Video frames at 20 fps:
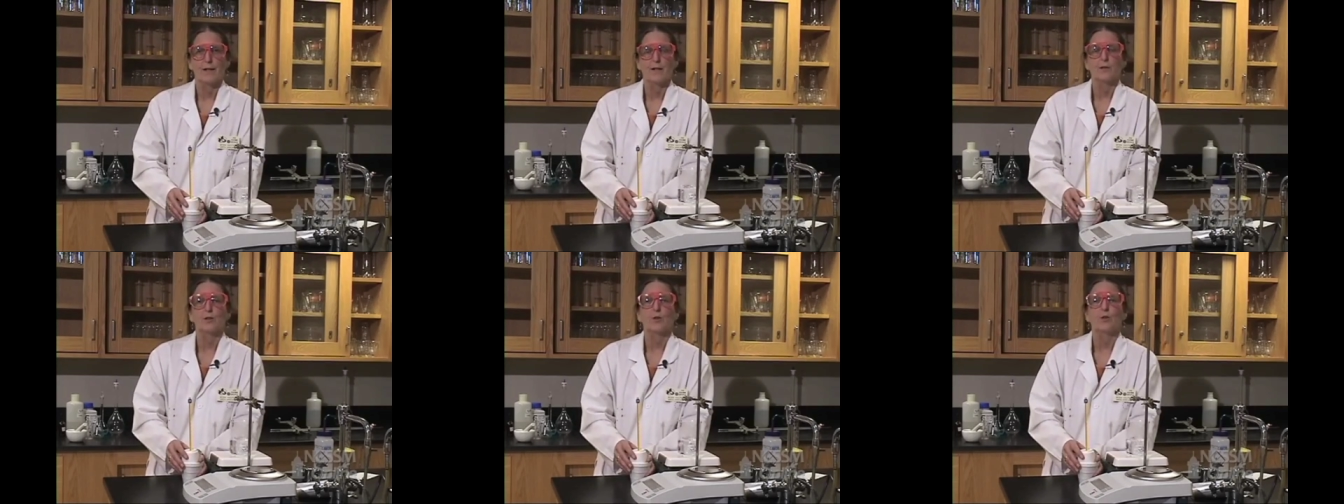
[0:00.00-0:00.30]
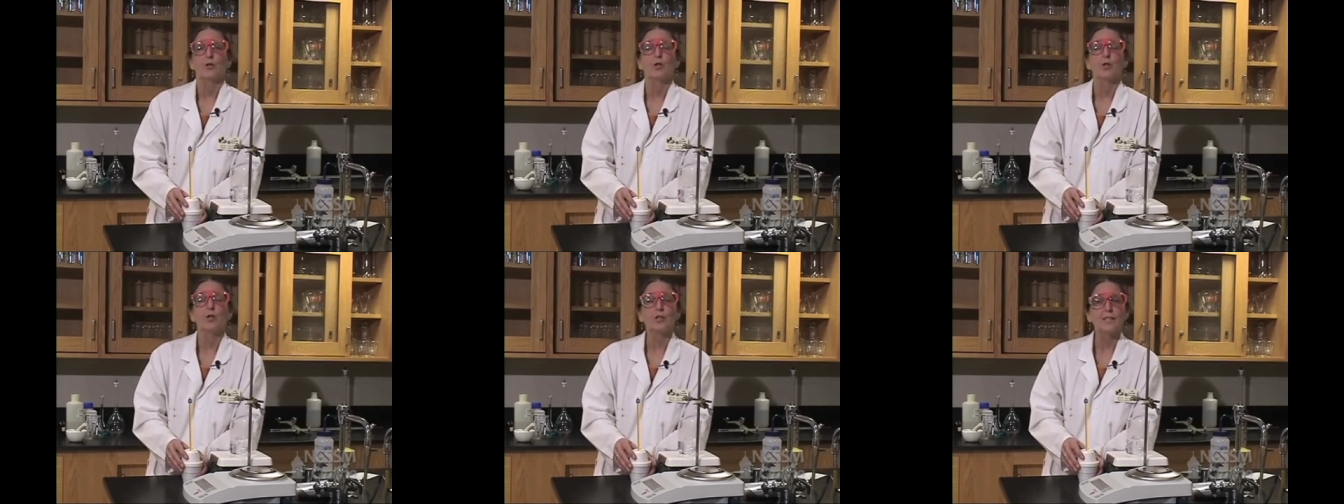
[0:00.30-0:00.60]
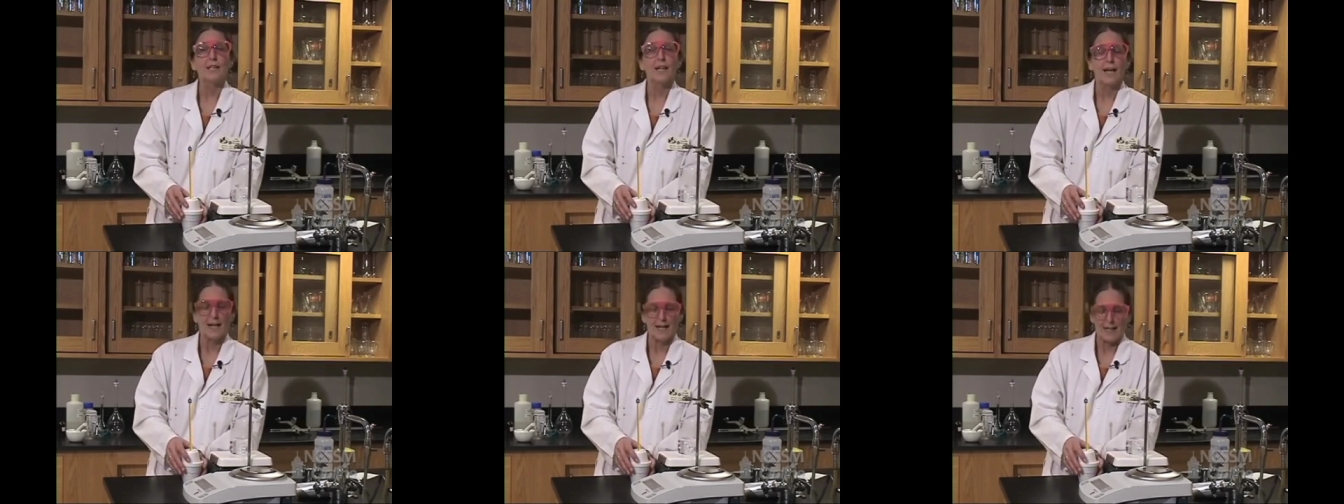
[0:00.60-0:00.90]
So your
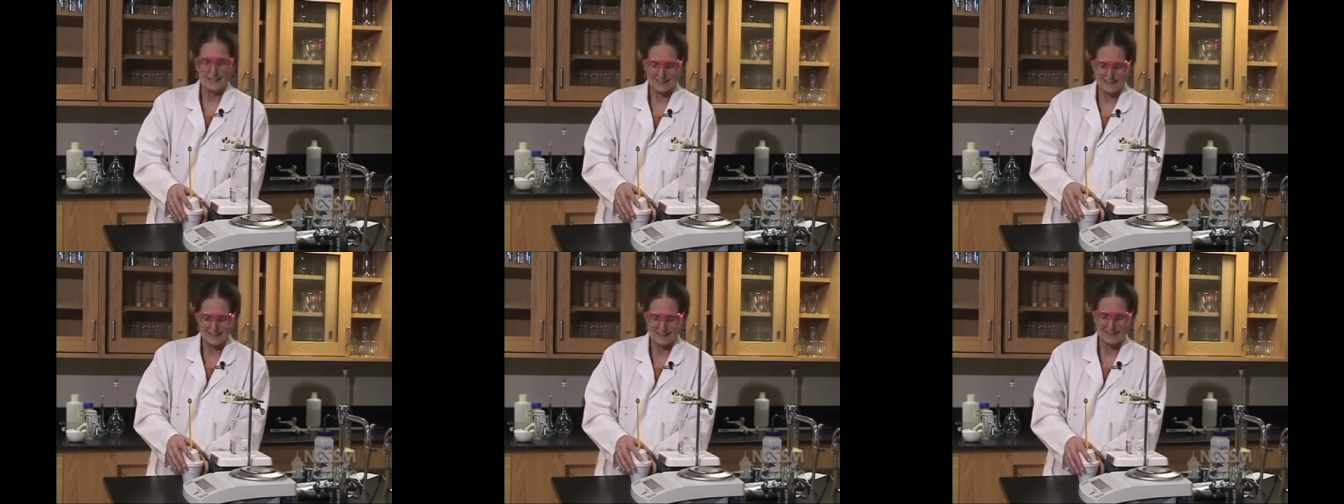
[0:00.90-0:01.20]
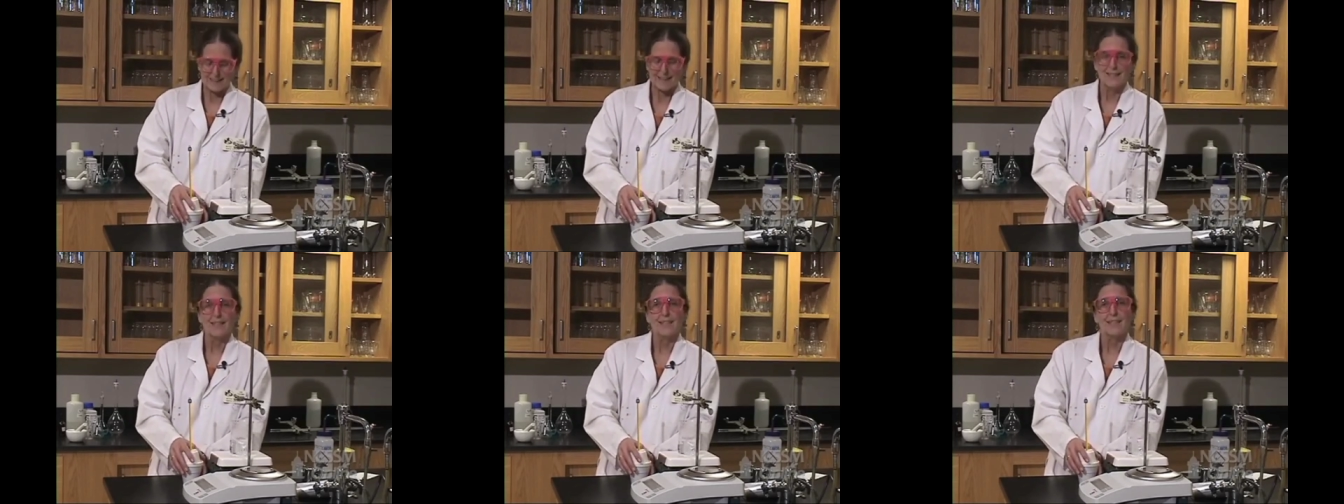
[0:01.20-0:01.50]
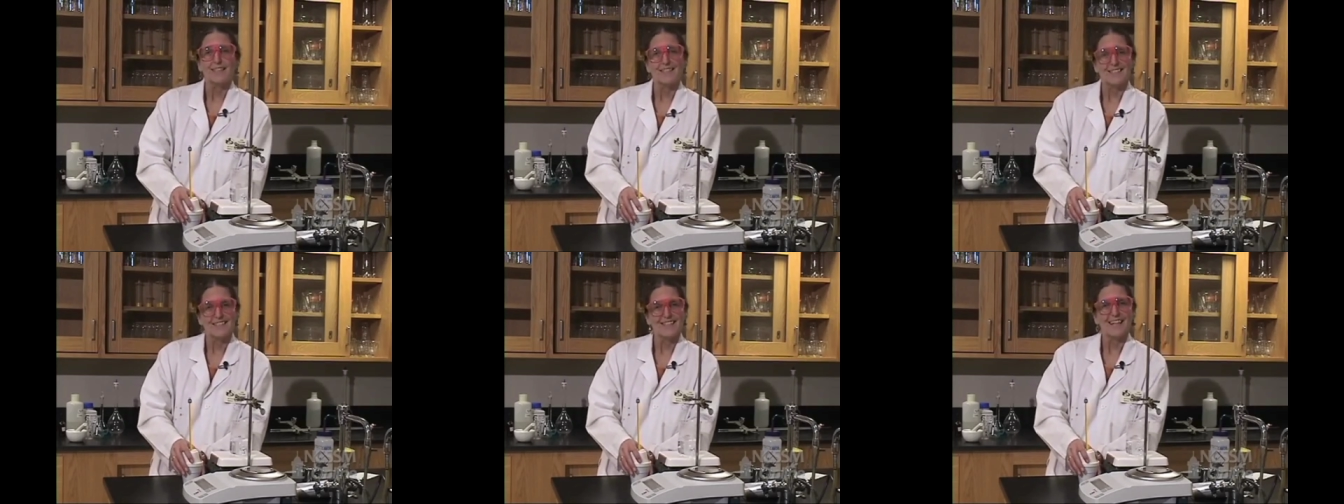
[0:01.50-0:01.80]
task
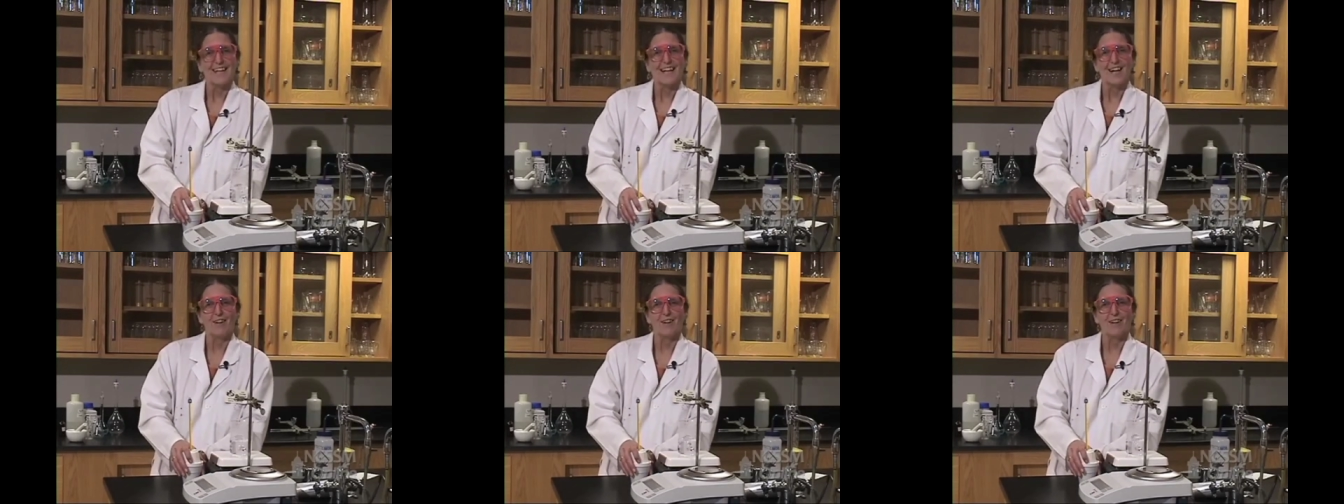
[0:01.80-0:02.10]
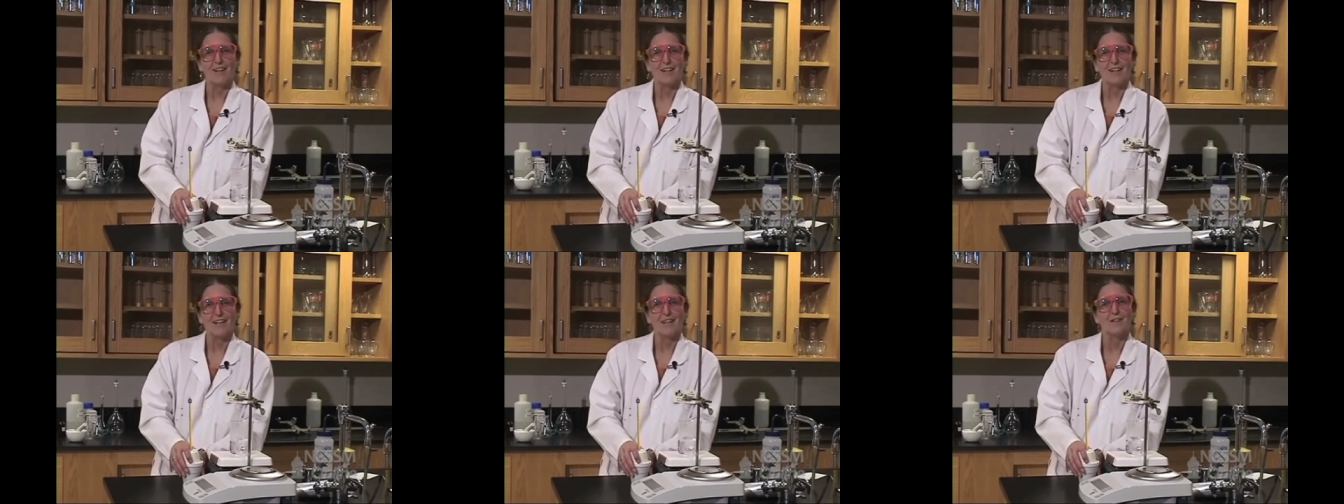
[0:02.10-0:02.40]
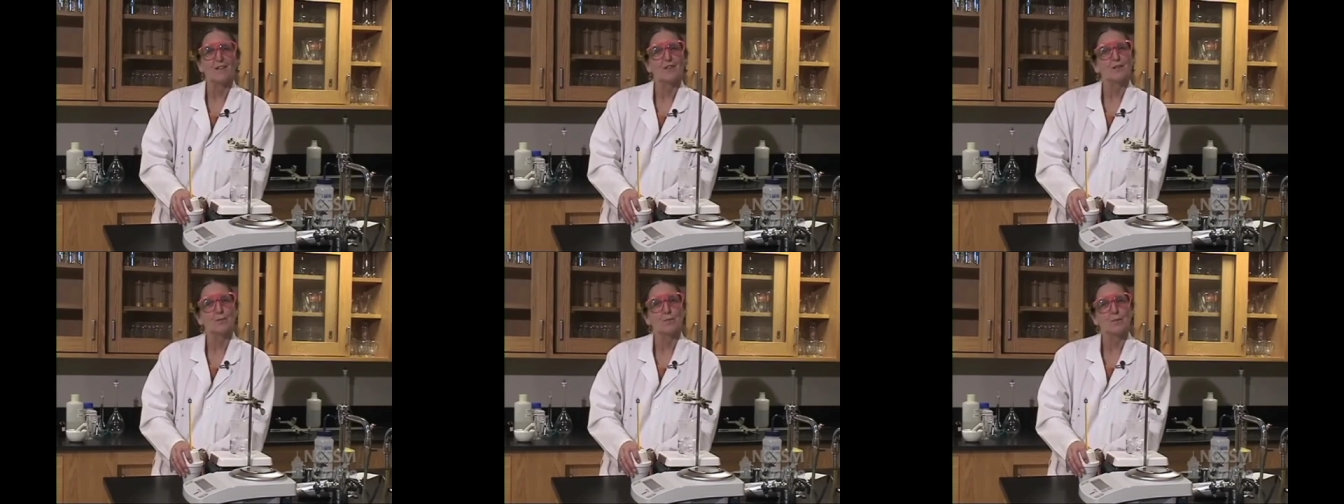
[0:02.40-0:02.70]
is to calculate
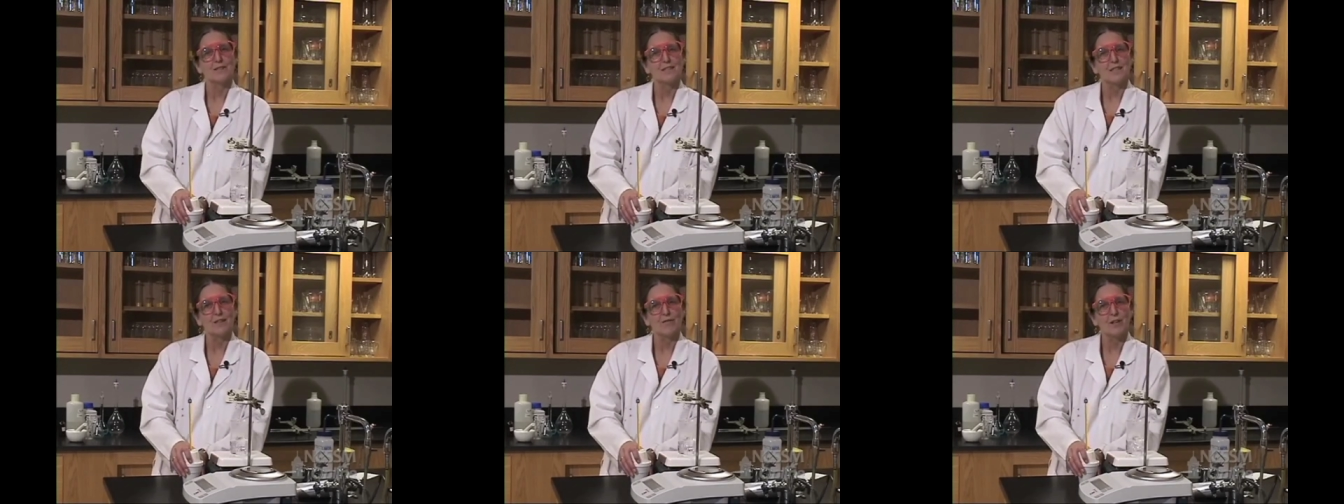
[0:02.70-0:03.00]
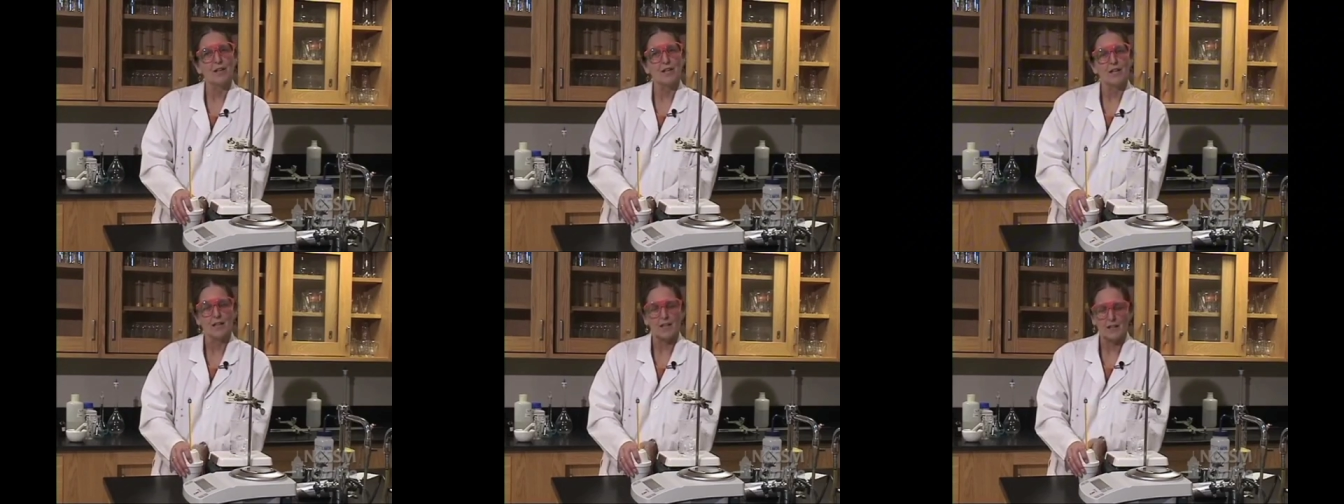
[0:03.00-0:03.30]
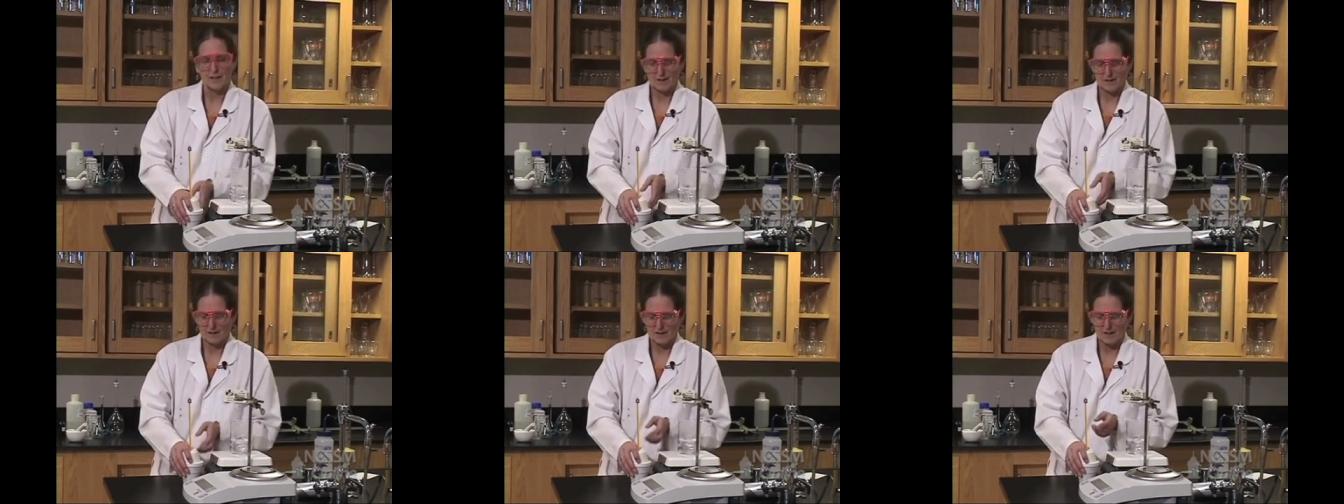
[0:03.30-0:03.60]
the specific
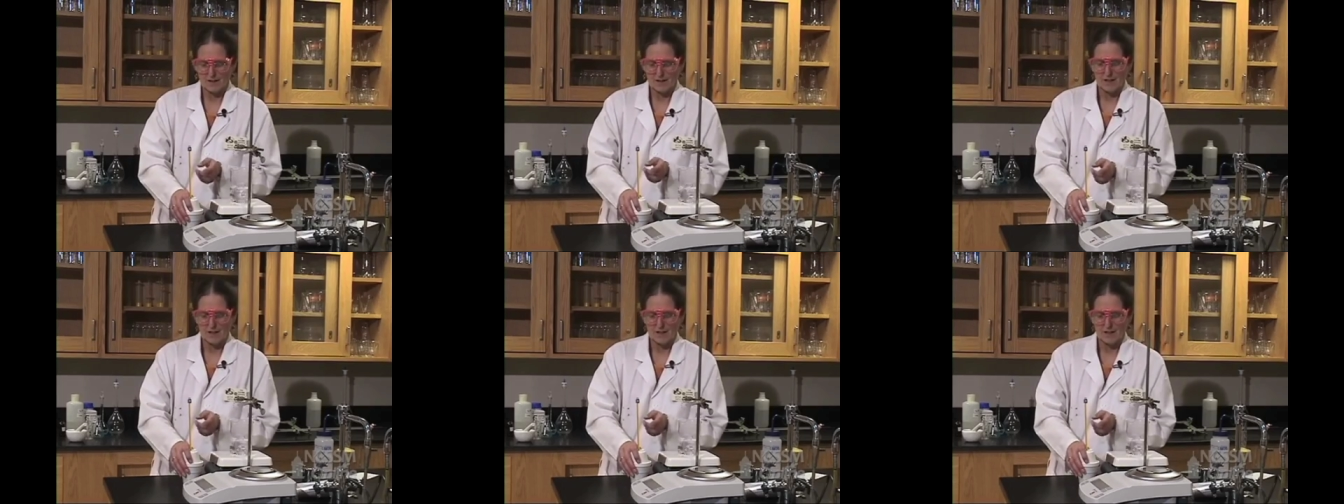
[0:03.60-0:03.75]
heat